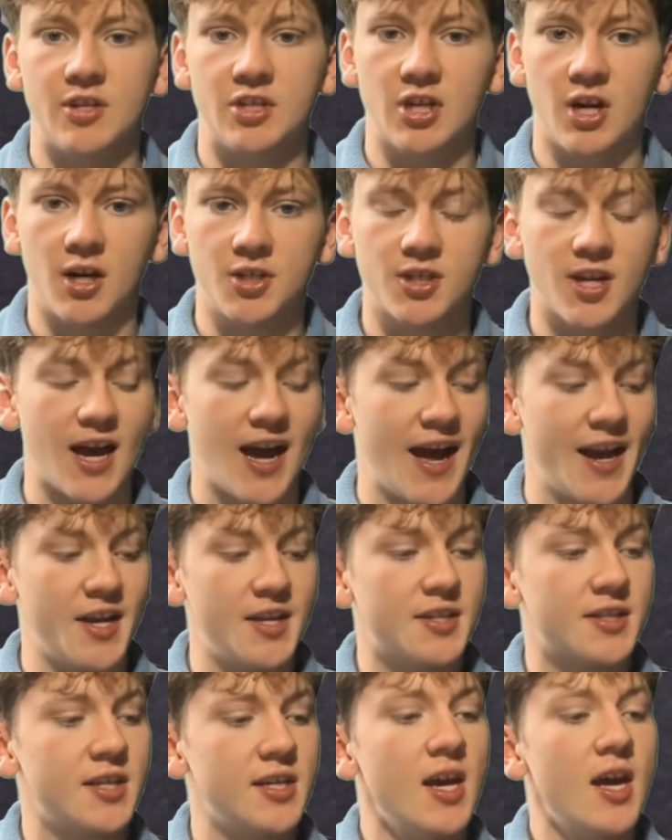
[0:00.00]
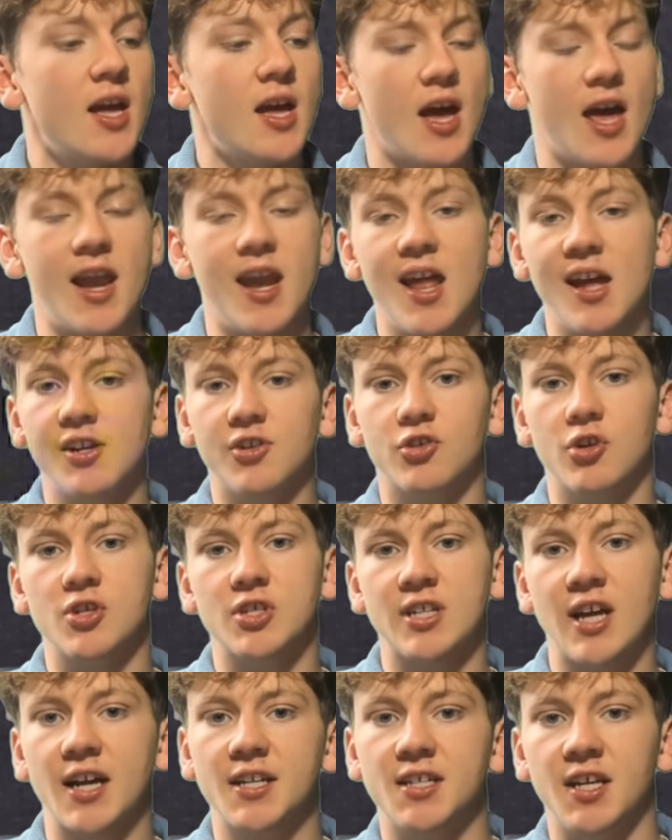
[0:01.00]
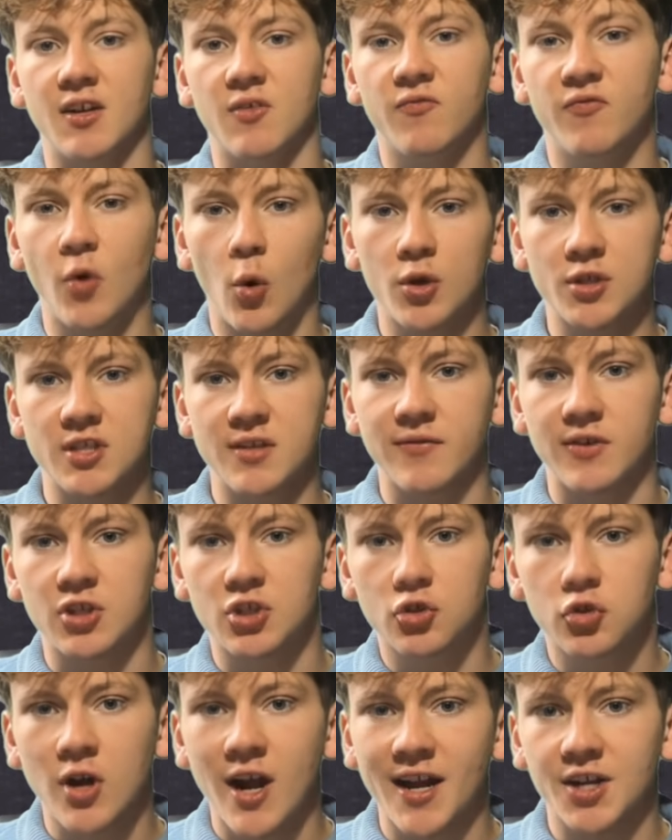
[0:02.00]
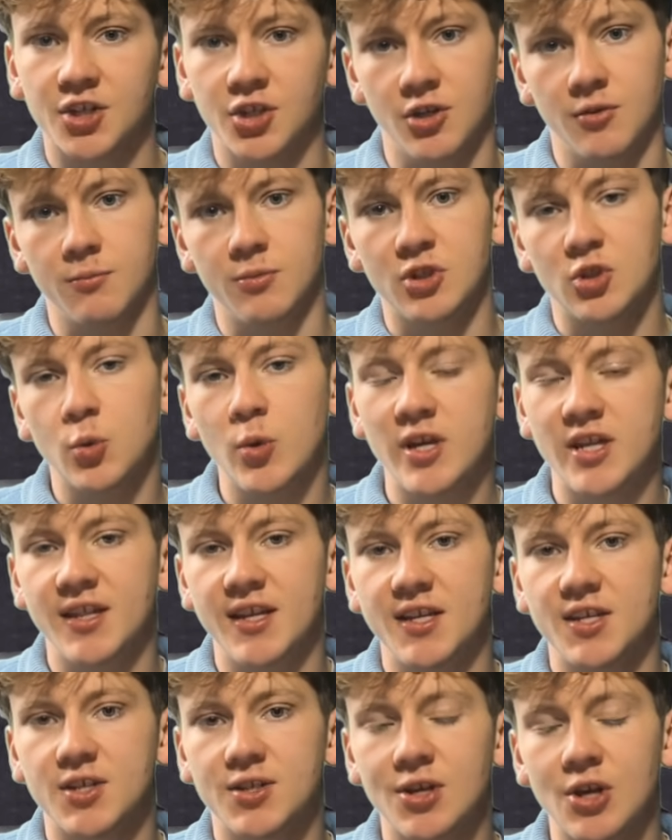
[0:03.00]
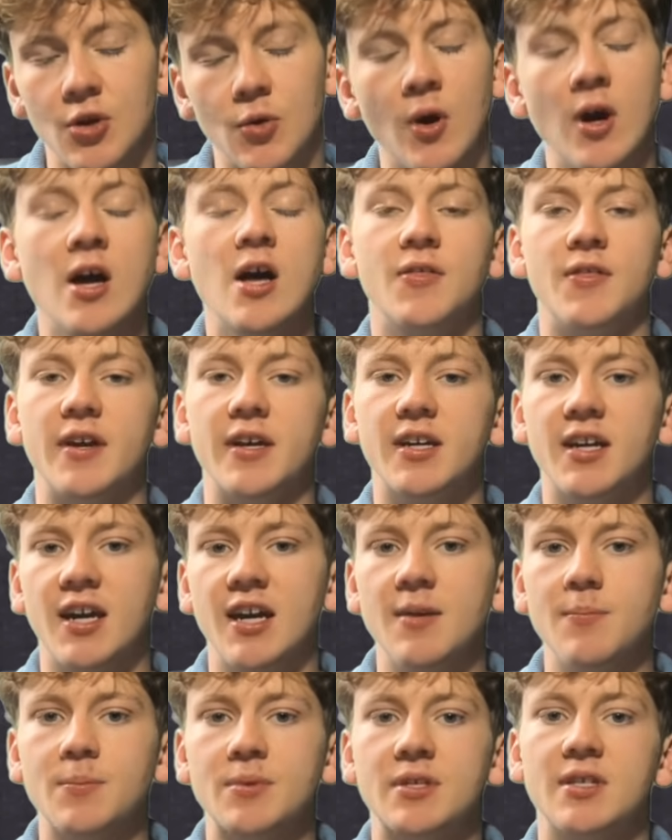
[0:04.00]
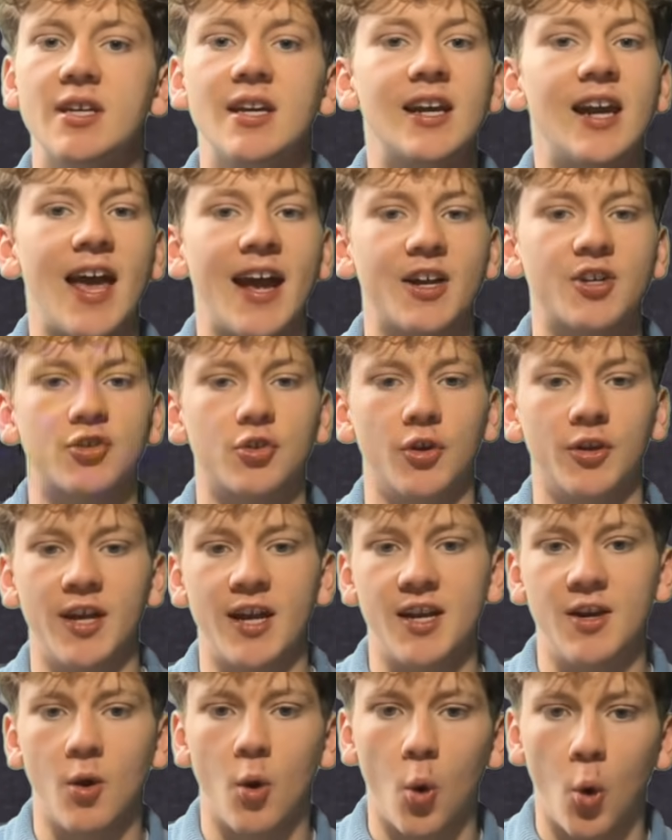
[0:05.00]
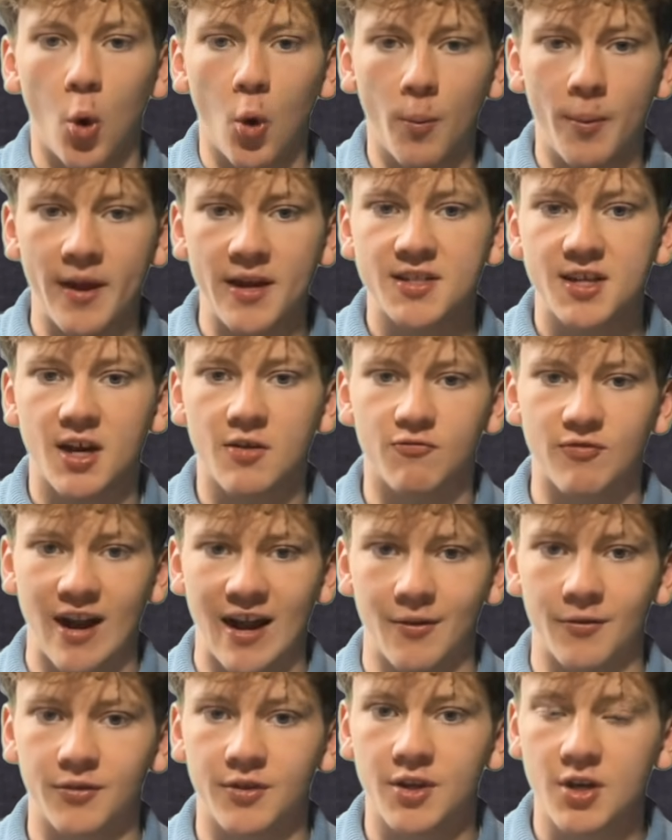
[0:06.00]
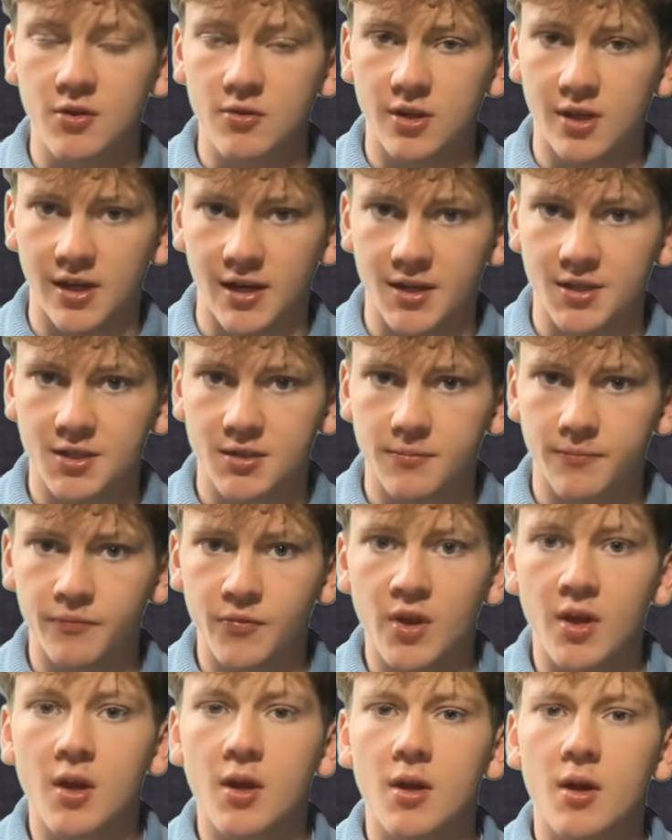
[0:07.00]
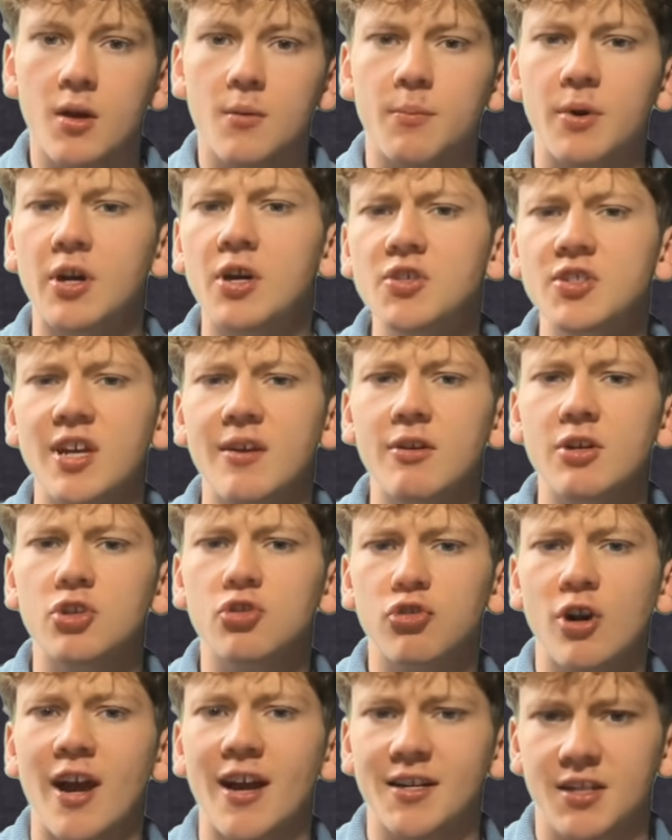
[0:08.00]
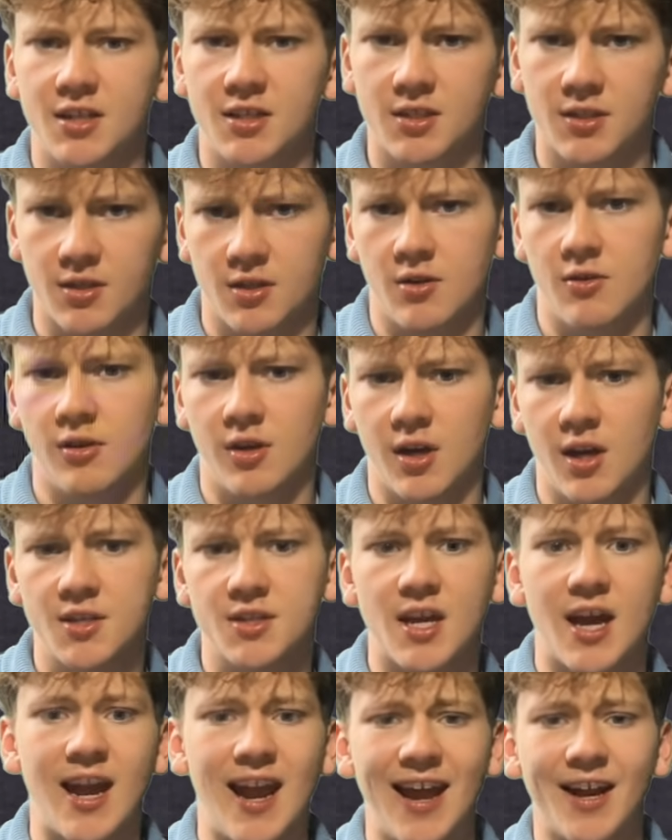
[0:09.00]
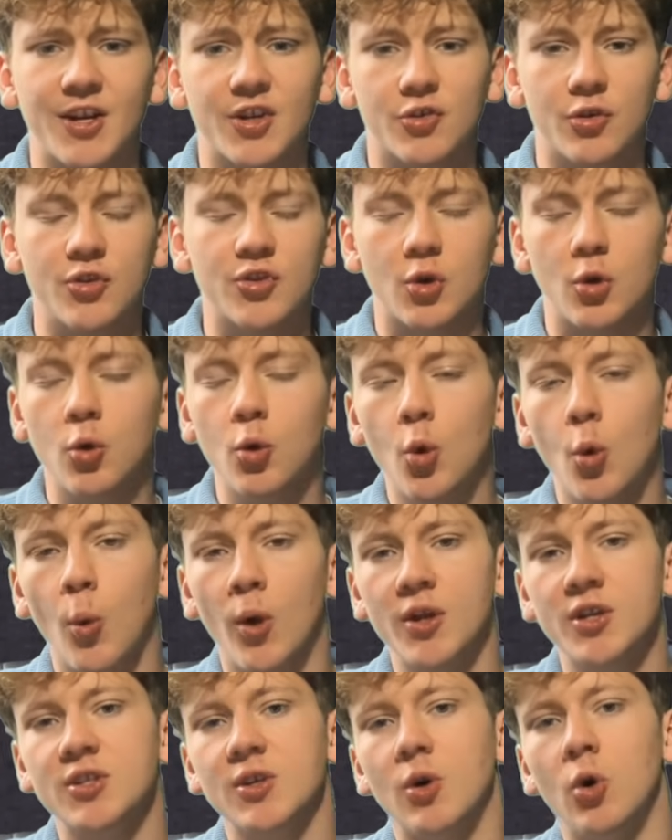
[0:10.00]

charged, and it's the electrostatic force of attraction between these two that keeps the electron in orbit around the nucleus. Because they're attracted to the nucleus, electrons all want to